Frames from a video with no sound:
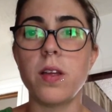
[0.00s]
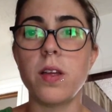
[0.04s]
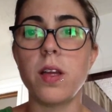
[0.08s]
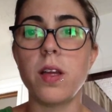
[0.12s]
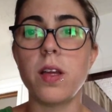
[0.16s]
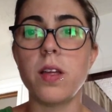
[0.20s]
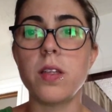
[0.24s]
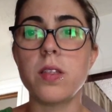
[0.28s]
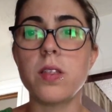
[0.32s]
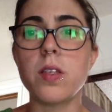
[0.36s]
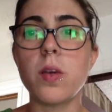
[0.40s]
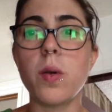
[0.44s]

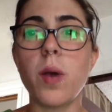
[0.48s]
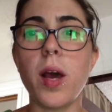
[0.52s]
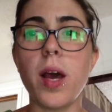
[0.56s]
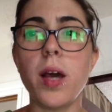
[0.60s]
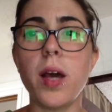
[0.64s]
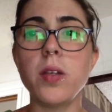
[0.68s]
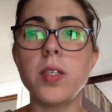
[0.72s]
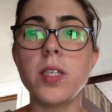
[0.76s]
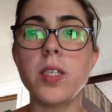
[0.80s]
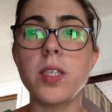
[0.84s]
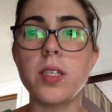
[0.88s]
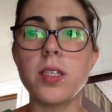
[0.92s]
So how
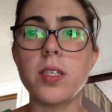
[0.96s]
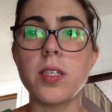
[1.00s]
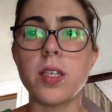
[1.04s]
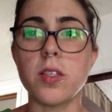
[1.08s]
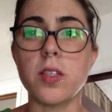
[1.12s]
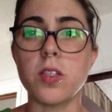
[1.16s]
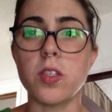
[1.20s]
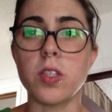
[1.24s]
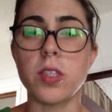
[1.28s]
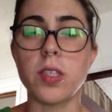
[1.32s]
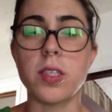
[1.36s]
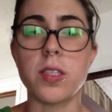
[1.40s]
did
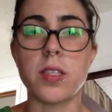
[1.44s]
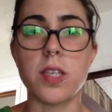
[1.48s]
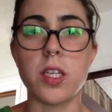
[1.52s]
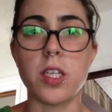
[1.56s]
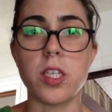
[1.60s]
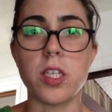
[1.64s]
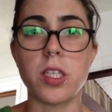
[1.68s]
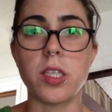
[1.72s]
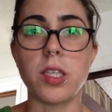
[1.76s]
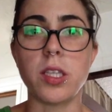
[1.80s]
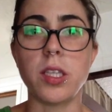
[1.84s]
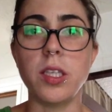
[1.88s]

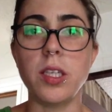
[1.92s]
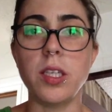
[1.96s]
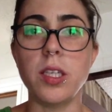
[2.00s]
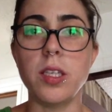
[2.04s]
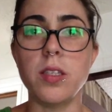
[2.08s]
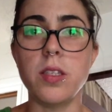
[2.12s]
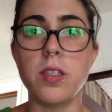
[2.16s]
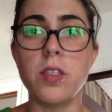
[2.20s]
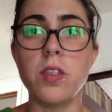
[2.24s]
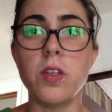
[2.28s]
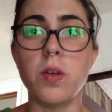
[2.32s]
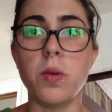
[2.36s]
industrialization lead
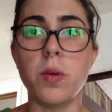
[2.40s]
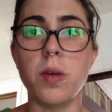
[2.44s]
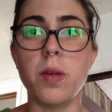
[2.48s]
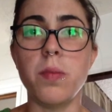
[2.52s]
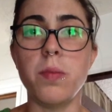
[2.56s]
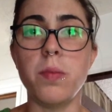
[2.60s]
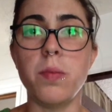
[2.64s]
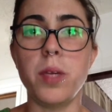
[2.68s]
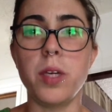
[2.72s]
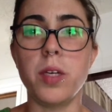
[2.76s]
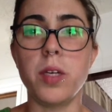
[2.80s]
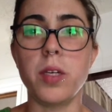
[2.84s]
to
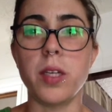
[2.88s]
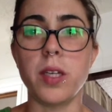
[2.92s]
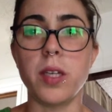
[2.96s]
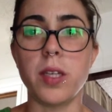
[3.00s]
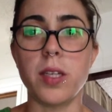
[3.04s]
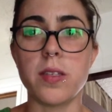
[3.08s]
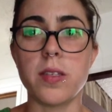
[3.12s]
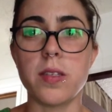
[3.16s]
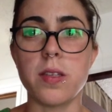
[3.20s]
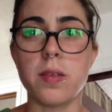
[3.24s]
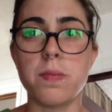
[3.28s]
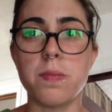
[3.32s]

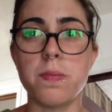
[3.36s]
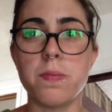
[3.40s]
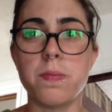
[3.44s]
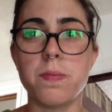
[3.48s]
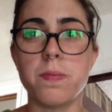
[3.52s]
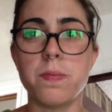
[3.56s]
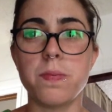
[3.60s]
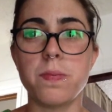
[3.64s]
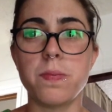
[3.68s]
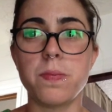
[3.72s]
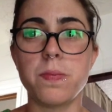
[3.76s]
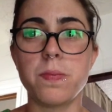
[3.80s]
imperialism?
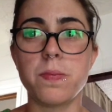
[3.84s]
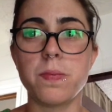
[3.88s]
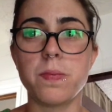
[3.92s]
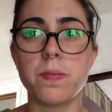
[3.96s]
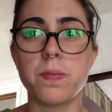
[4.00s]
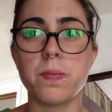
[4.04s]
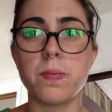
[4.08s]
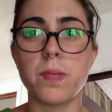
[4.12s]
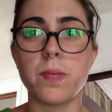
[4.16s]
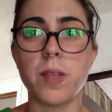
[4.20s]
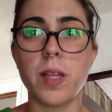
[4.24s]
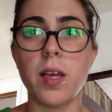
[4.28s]

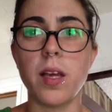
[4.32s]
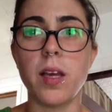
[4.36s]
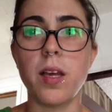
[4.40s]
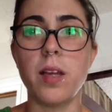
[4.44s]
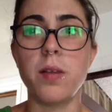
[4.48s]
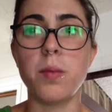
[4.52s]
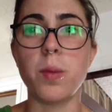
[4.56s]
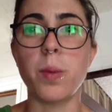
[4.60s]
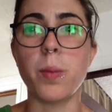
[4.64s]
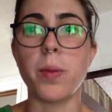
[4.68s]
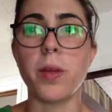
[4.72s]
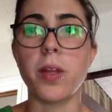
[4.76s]
And
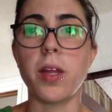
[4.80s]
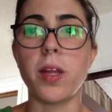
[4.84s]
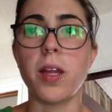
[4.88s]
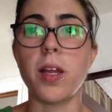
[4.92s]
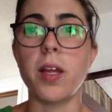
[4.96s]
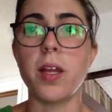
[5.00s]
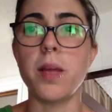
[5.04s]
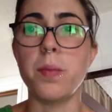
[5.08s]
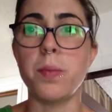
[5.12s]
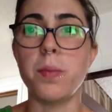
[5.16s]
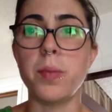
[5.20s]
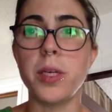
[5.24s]
remember that
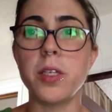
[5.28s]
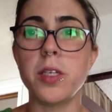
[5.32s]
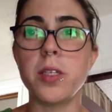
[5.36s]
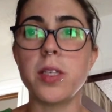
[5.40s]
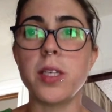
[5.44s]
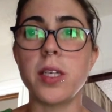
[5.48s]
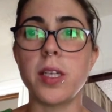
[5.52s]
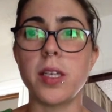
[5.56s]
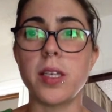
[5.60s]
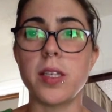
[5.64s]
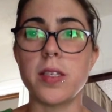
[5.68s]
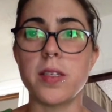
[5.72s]

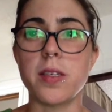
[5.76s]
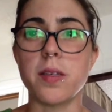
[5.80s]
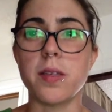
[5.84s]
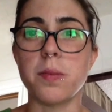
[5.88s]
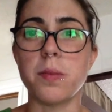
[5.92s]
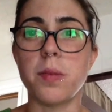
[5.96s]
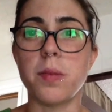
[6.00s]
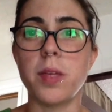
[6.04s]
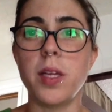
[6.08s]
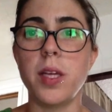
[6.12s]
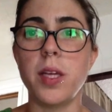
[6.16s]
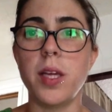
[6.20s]
imperialism
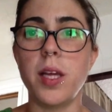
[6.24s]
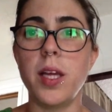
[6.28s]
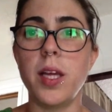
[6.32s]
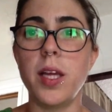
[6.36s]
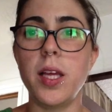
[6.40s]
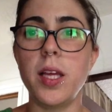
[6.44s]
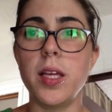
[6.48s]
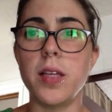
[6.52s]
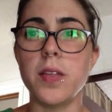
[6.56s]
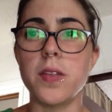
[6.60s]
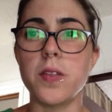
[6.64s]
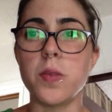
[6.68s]

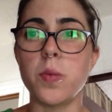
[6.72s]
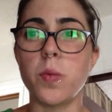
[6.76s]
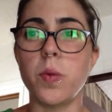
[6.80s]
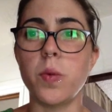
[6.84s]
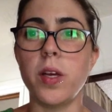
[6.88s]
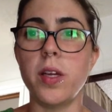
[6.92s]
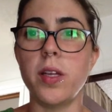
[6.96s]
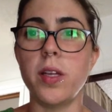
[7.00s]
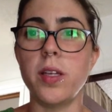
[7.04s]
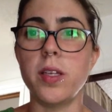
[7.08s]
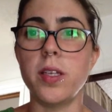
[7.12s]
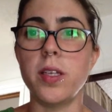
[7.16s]
is
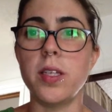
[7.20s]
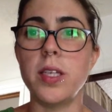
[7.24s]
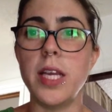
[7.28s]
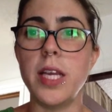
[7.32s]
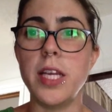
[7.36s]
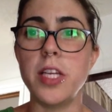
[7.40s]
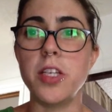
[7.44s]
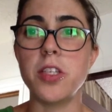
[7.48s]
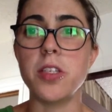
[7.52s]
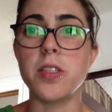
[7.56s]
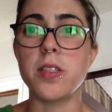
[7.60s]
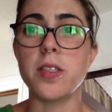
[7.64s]
when
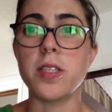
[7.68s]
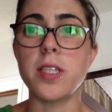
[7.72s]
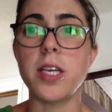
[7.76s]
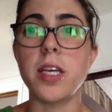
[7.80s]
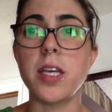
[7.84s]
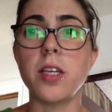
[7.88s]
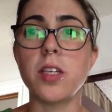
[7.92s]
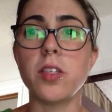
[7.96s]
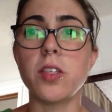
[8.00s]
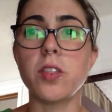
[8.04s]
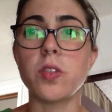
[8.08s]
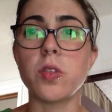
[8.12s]
nations take
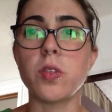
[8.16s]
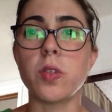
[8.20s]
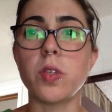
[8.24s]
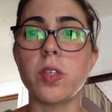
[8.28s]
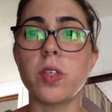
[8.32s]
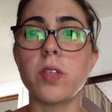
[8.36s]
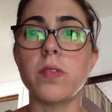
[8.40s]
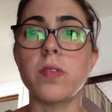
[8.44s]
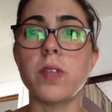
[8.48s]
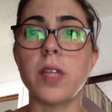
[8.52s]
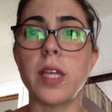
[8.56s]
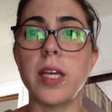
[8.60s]
control
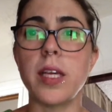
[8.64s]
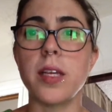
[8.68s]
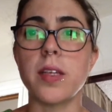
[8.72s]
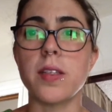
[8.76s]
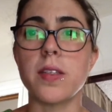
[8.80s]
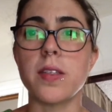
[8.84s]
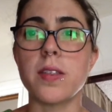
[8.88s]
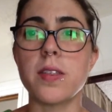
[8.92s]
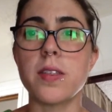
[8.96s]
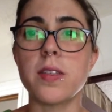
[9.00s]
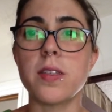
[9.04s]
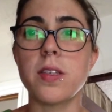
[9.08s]
of
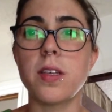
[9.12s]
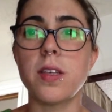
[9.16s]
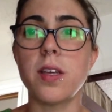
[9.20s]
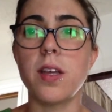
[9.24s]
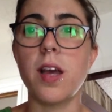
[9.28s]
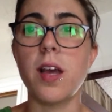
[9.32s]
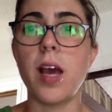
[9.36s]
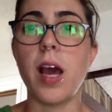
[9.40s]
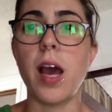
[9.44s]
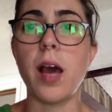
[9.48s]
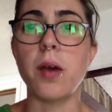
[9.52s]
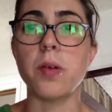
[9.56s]
lands
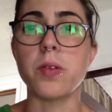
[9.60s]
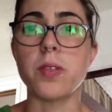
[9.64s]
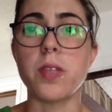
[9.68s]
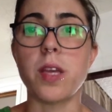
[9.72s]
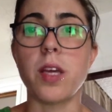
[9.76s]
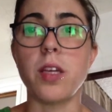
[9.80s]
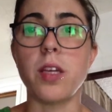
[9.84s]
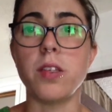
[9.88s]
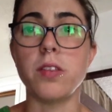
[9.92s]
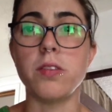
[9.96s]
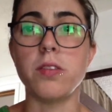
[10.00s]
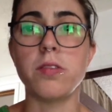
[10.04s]
outside
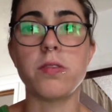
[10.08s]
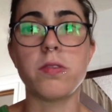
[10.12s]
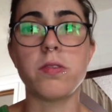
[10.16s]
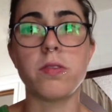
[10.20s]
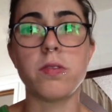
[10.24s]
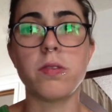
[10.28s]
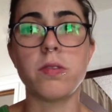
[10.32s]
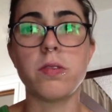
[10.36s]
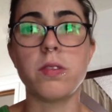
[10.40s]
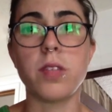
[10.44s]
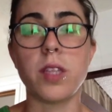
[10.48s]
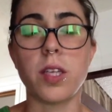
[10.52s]
of
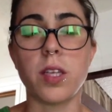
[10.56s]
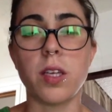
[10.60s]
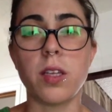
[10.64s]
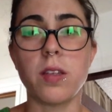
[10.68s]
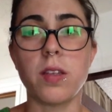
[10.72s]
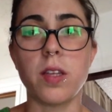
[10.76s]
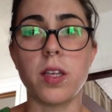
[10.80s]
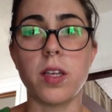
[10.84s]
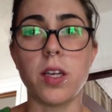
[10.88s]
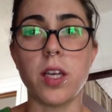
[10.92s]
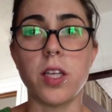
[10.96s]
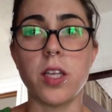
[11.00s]
the
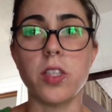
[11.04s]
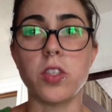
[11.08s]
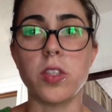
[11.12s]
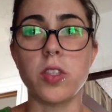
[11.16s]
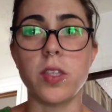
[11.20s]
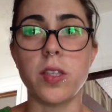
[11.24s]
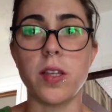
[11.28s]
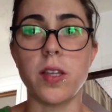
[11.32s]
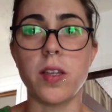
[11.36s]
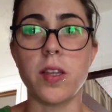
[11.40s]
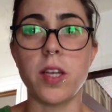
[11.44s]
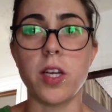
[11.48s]
country
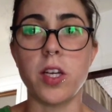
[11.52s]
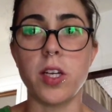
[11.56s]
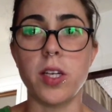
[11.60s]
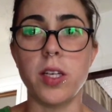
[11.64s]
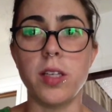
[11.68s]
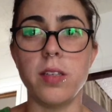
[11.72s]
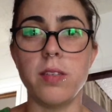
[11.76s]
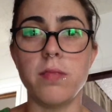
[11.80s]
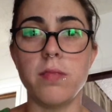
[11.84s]
that they're in.